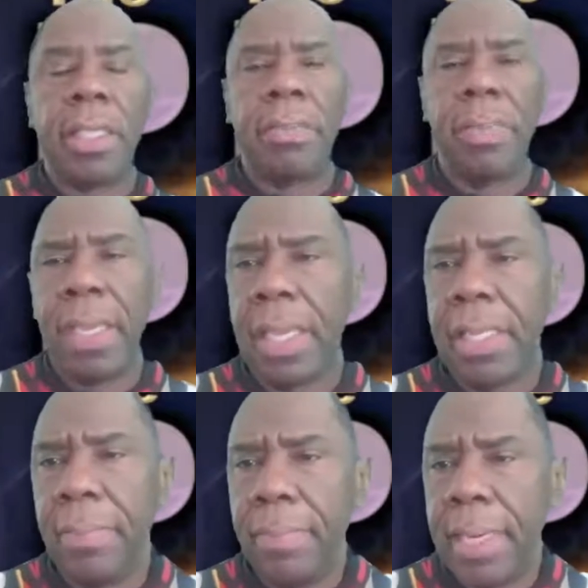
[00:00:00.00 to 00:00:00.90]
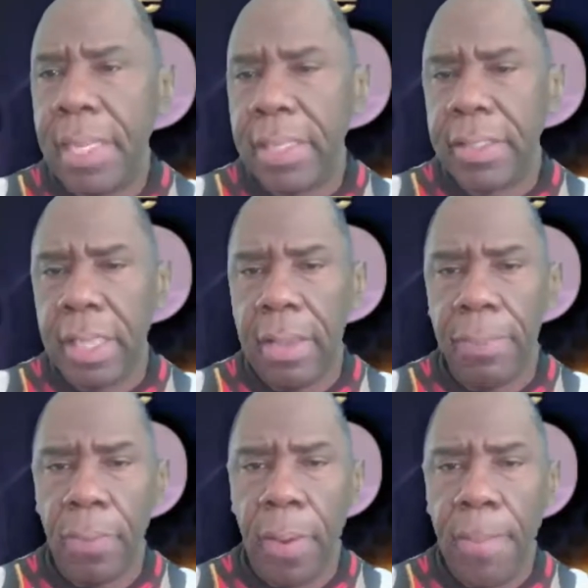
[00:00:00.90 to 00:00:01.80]
aspect in the media
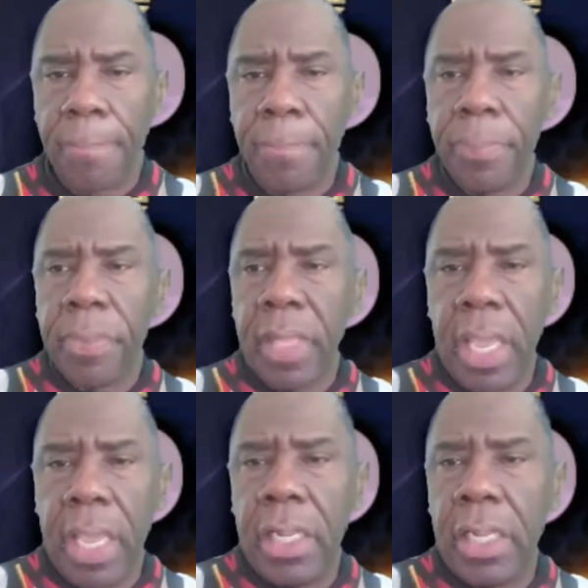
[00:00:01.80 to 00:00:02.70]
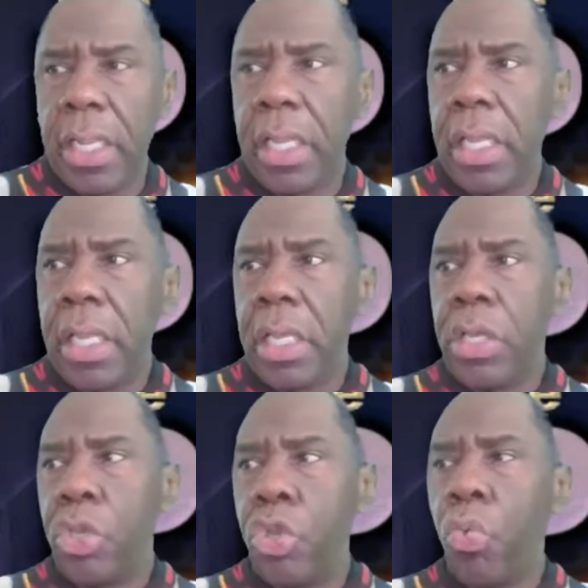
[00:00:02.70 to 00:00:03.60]
standpoint, and
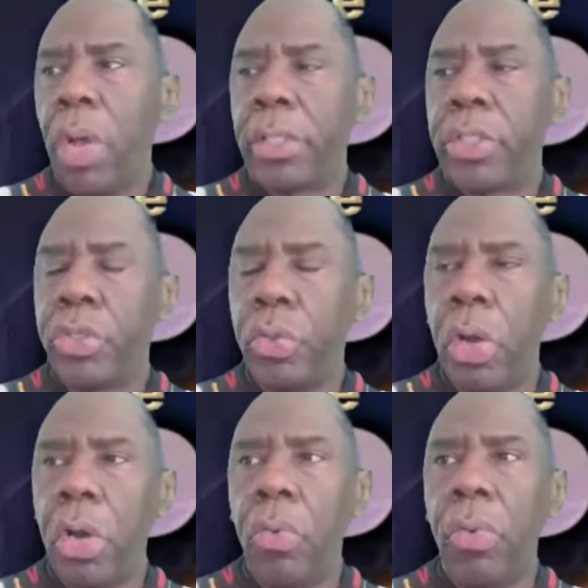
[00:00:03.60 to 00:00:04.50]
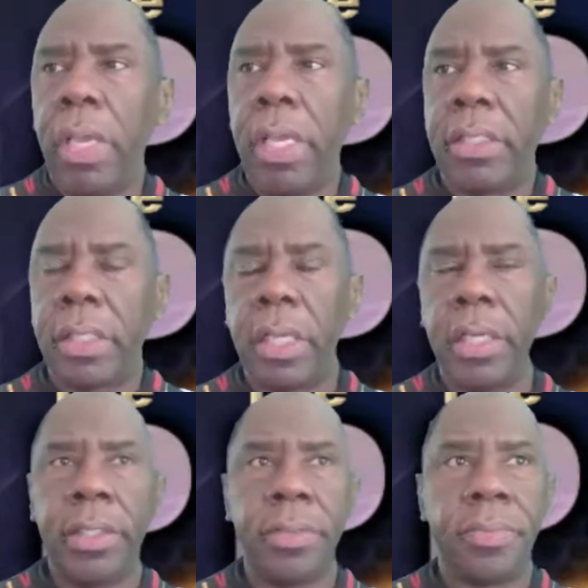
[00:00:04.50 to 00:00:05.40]
you want to always
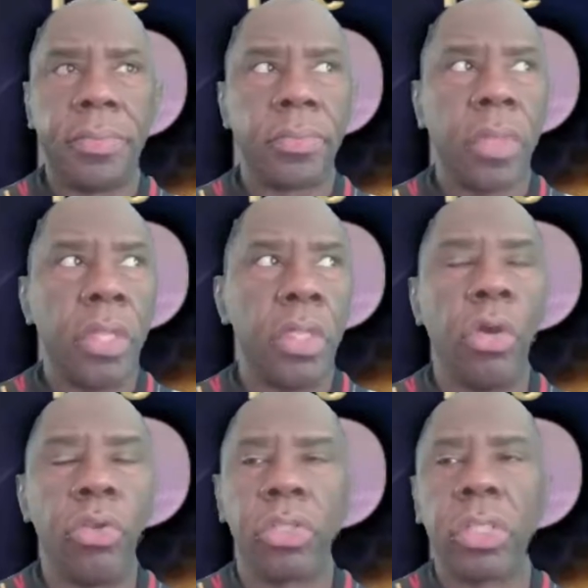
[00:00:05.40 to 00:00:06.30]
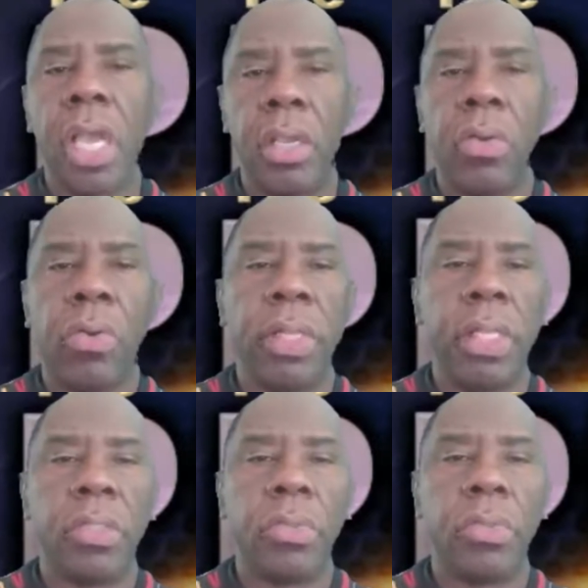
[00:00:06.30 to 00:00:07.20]
know your target
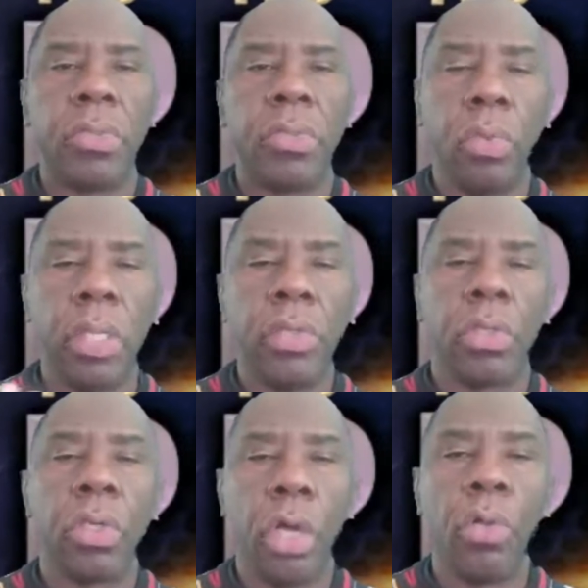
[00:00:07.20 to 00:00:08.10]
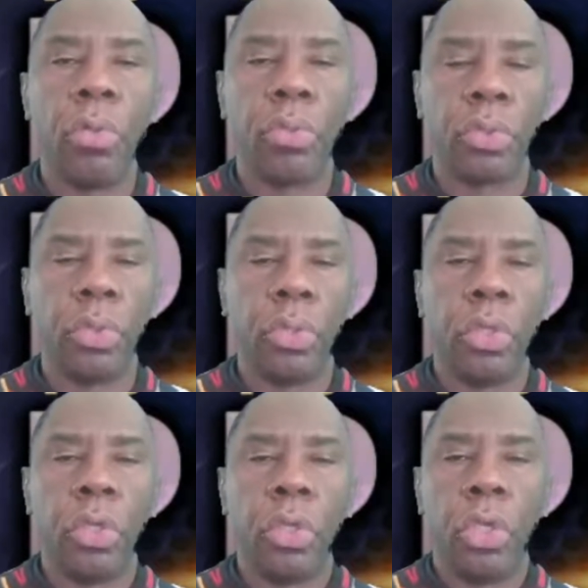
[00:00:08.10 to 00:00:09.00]
audience. What are your goals,
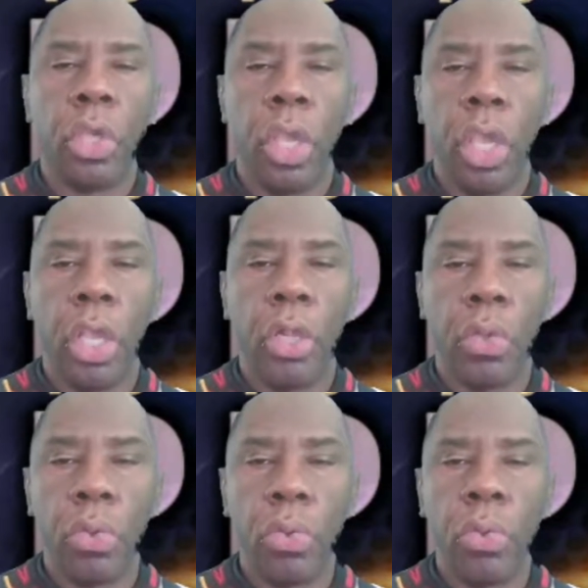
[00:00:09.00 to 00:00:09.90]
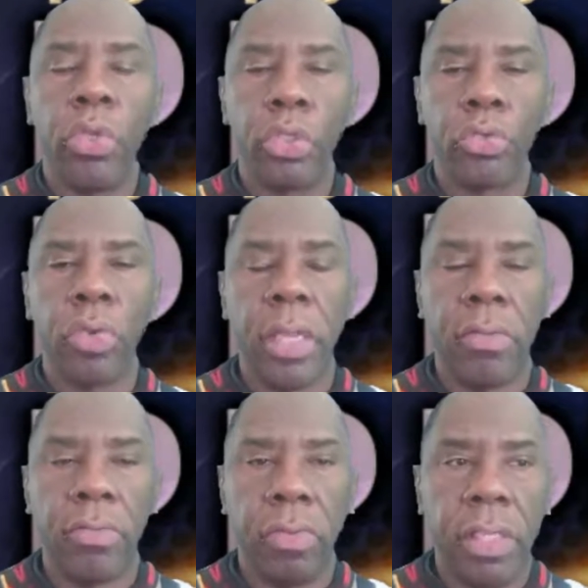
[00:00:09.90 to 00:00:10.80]
and who you're
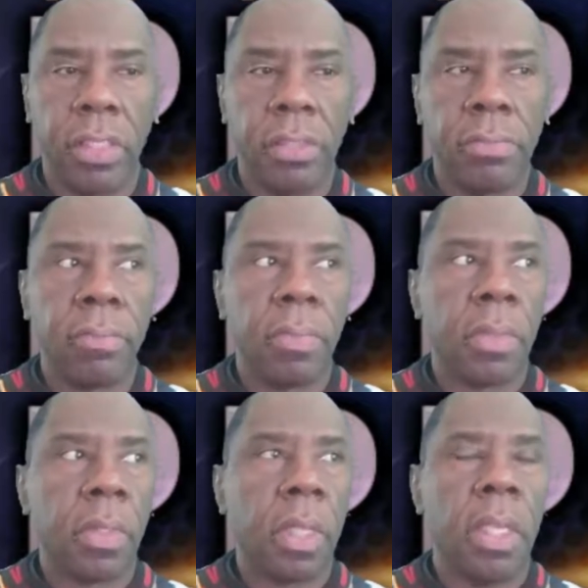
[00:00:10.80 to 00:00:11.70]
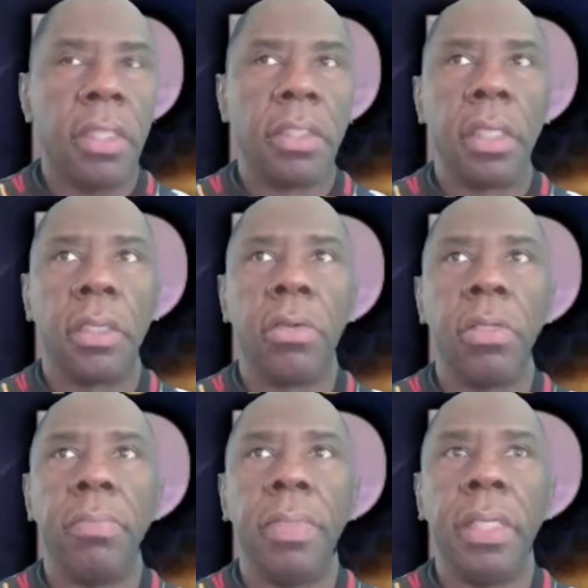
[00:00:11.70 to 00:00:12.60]
trying to reach? Is it
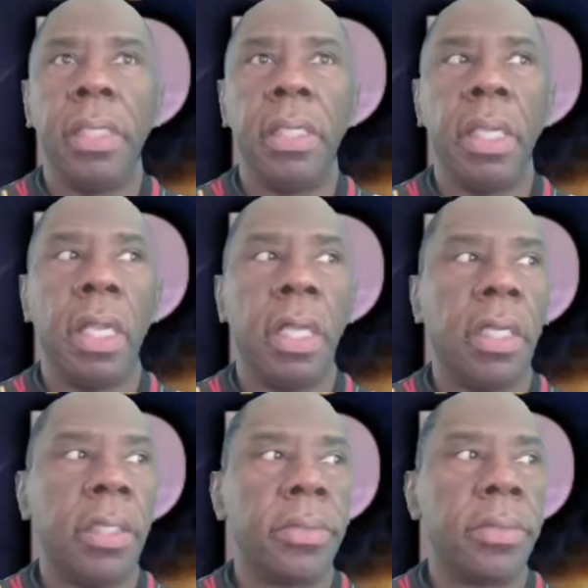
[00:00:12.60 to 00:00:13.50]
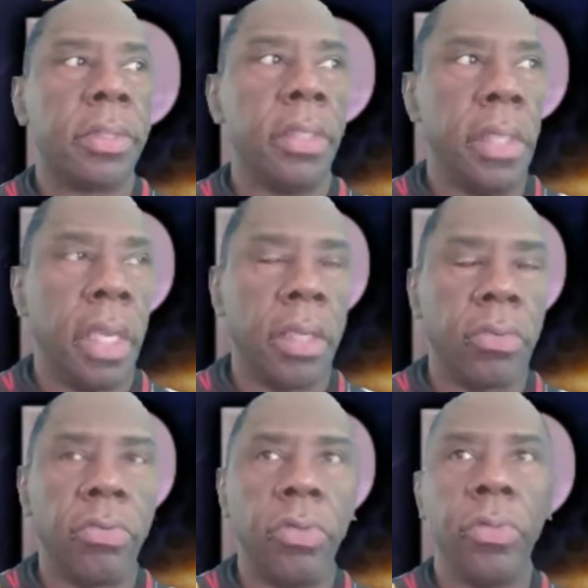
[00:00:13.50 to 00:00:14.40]
going to be the
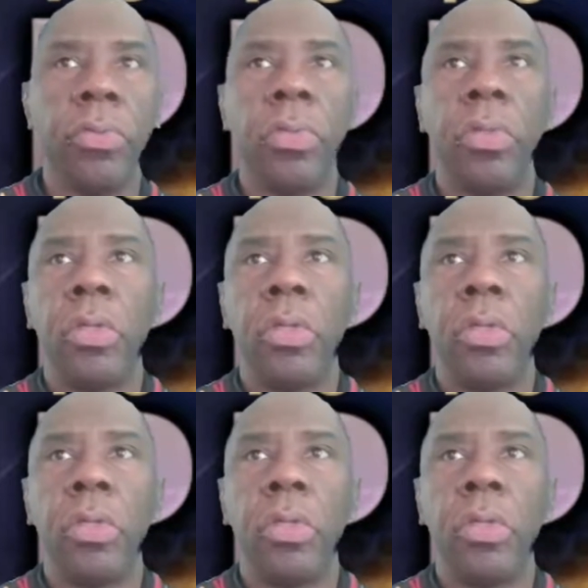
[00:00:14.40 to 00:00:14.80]
younger crew?